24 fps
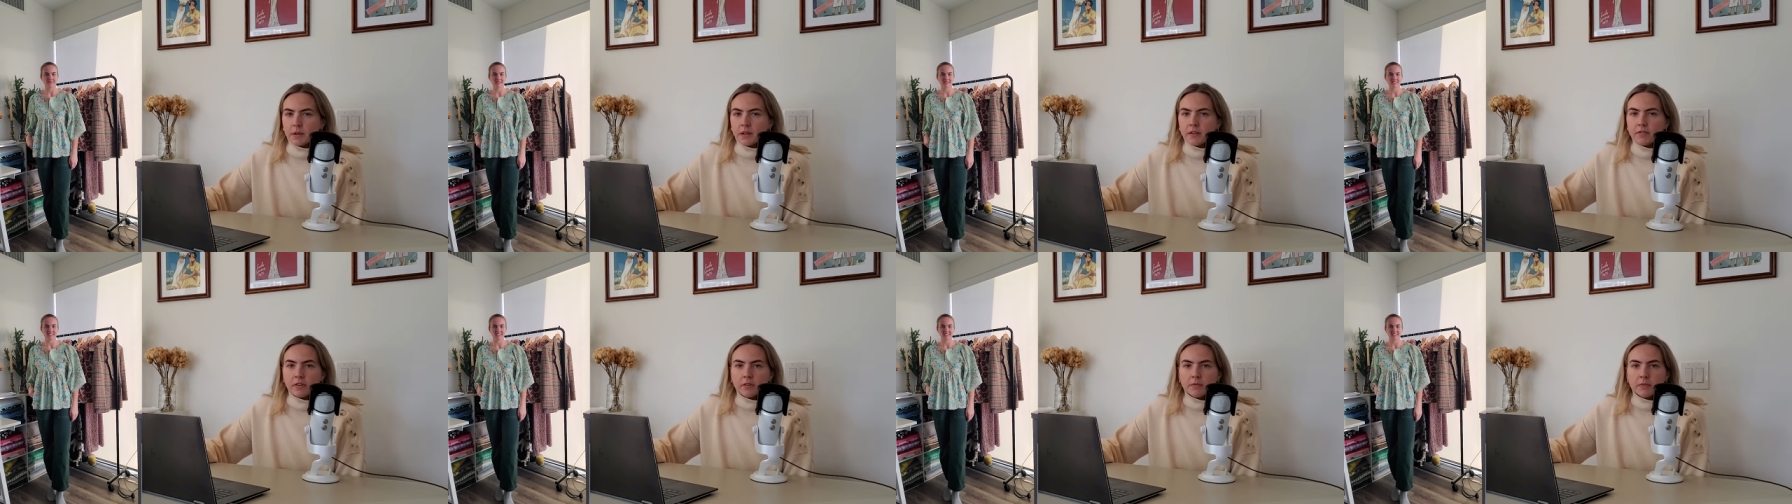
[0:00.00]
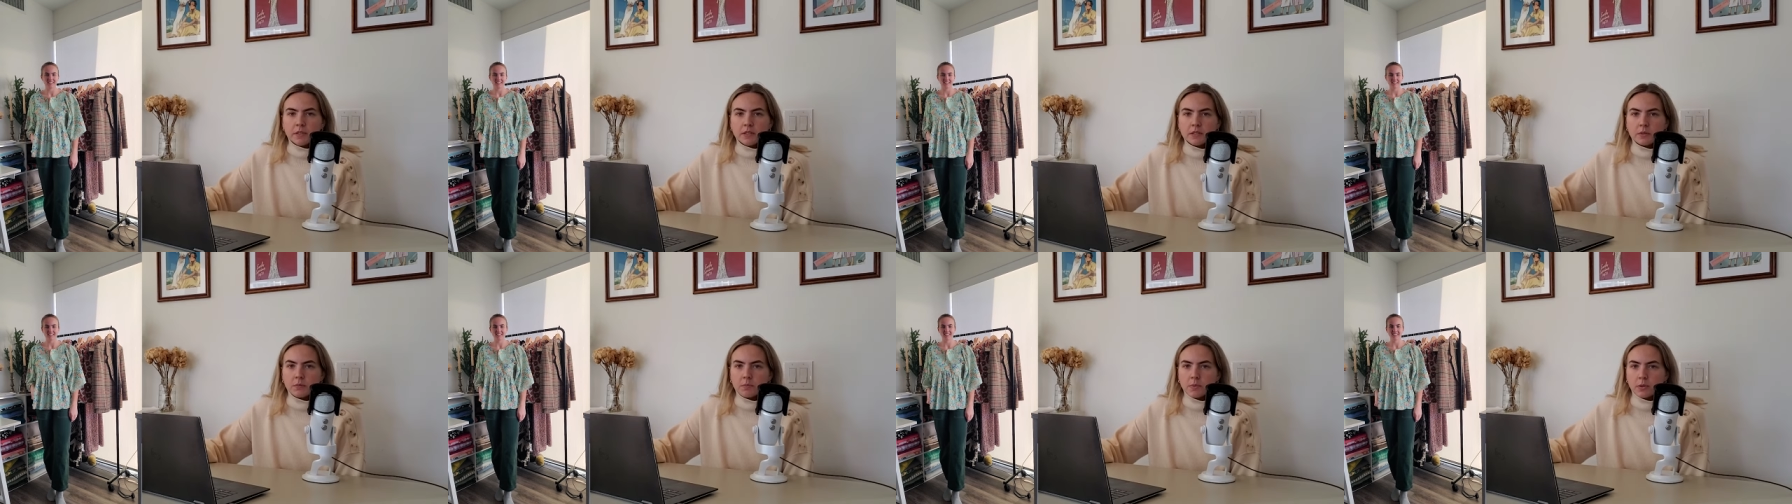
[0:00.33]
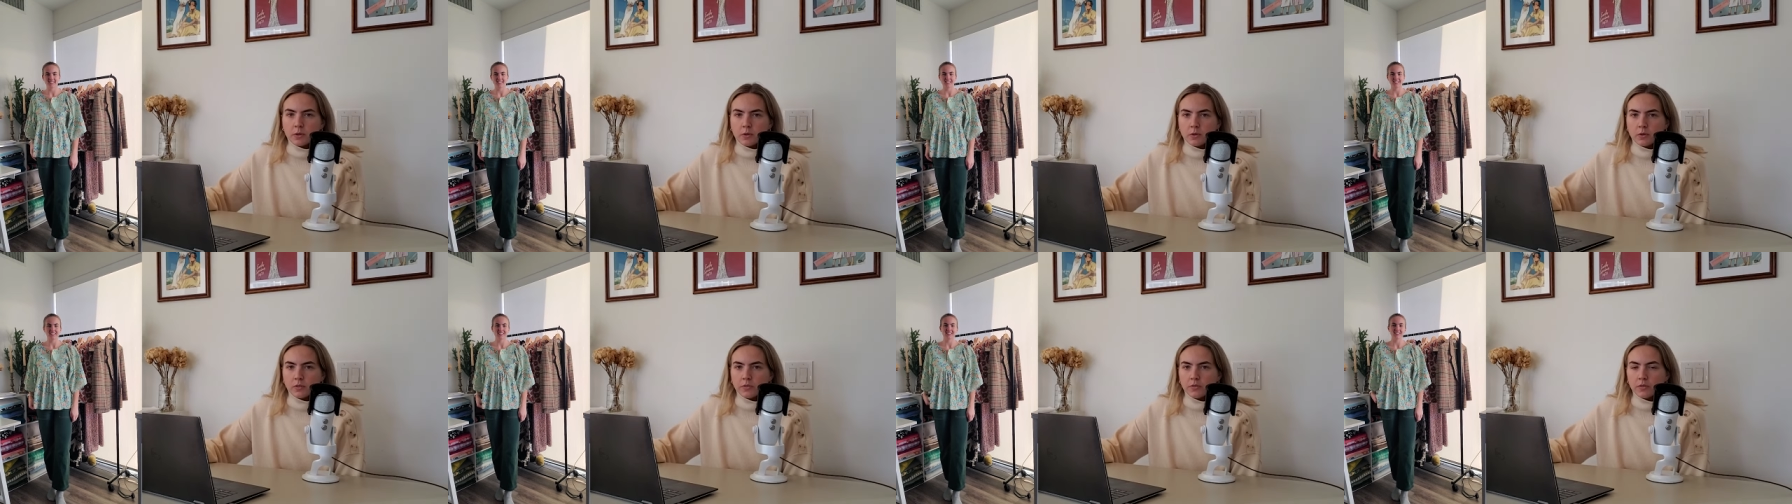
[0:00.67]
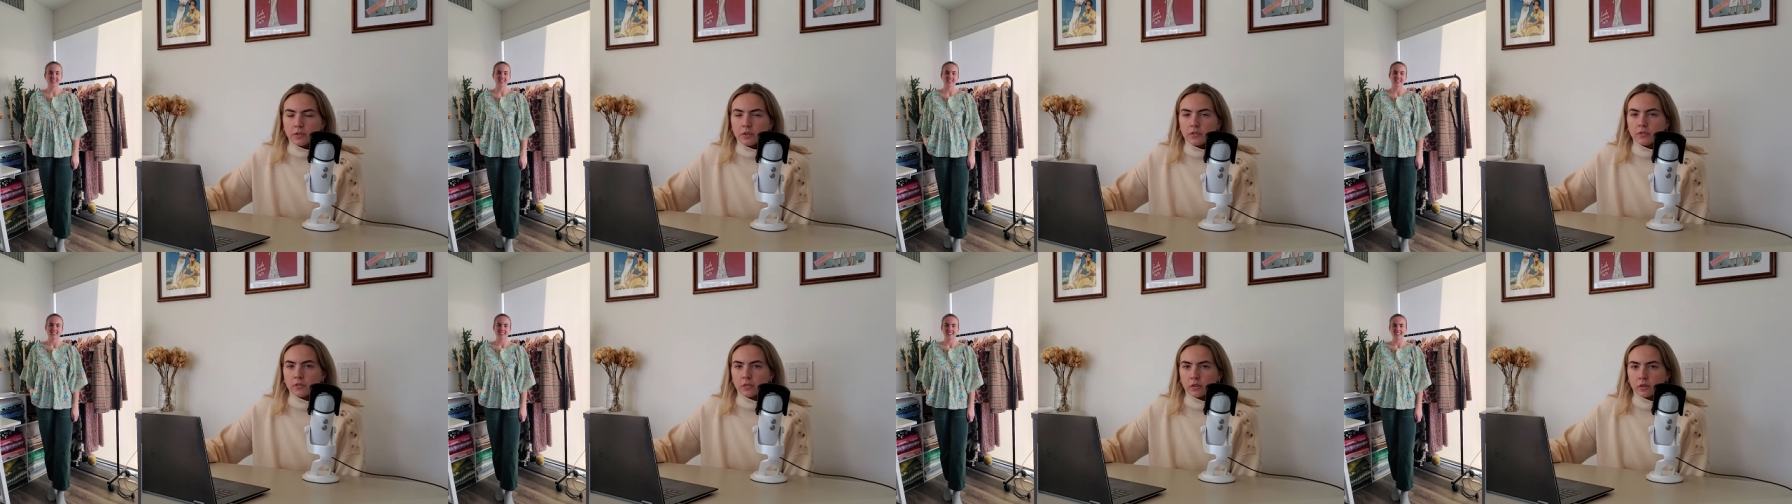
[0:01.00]
made from this
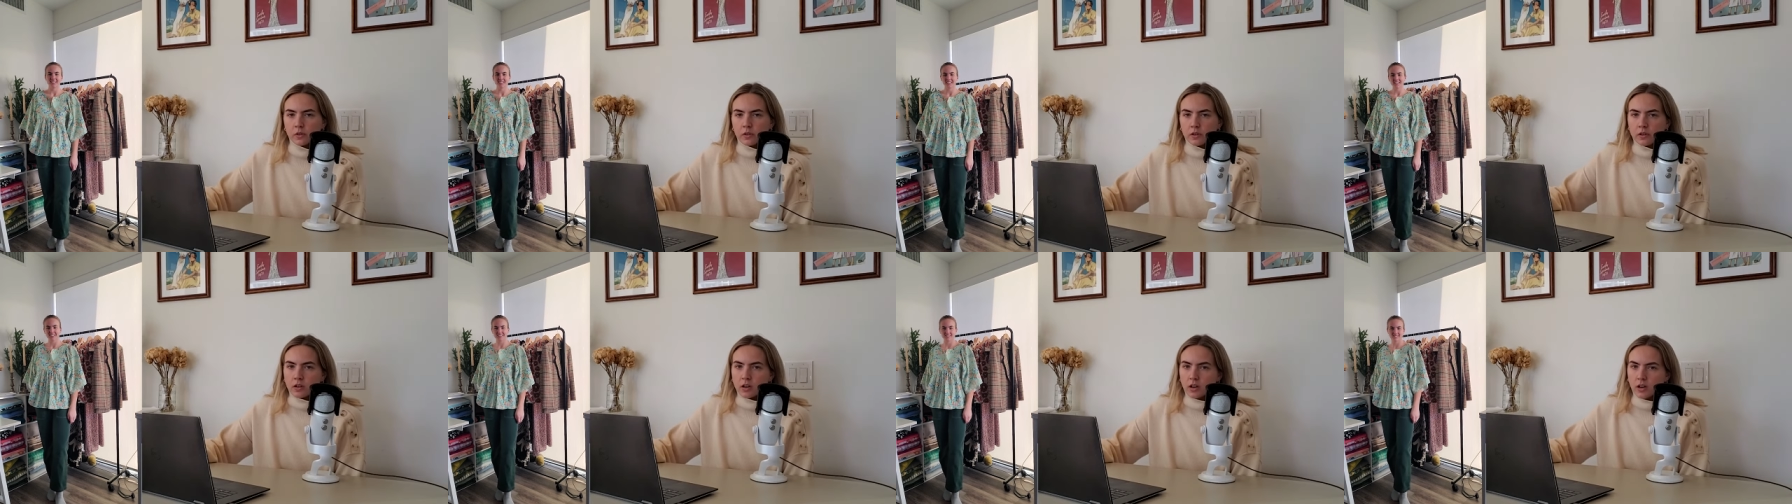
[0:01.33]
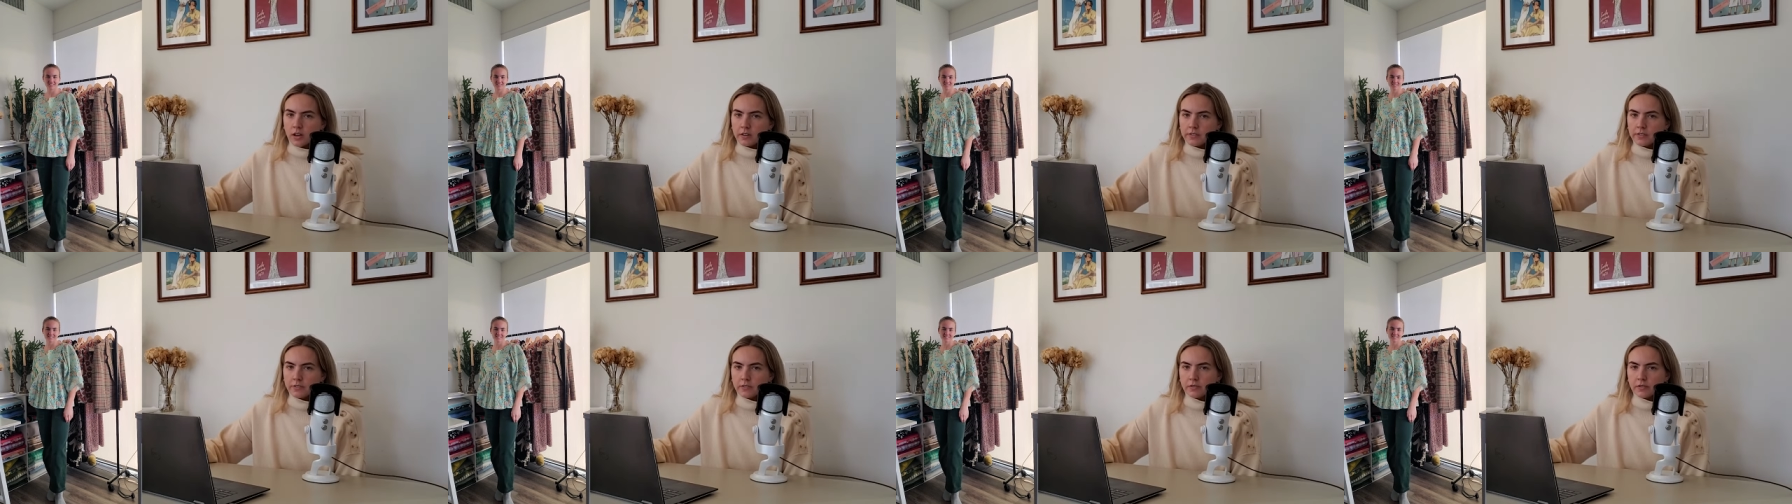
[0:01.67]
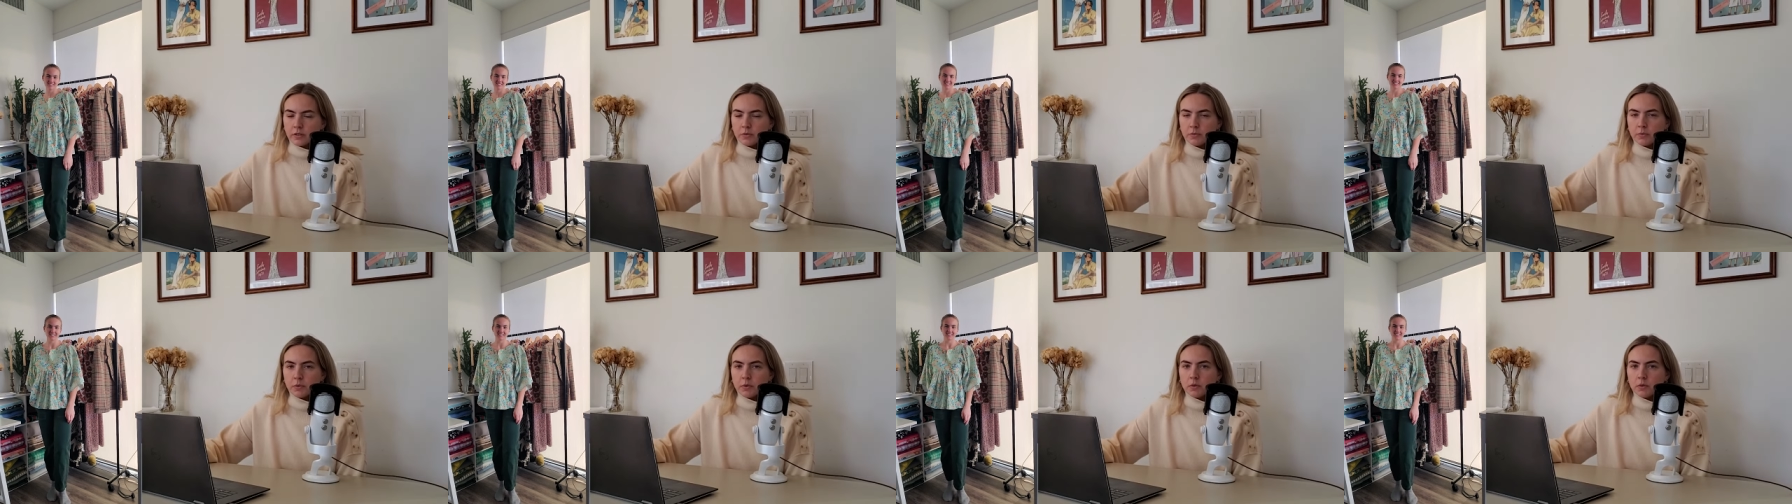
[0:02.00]
beautiful floral cotton from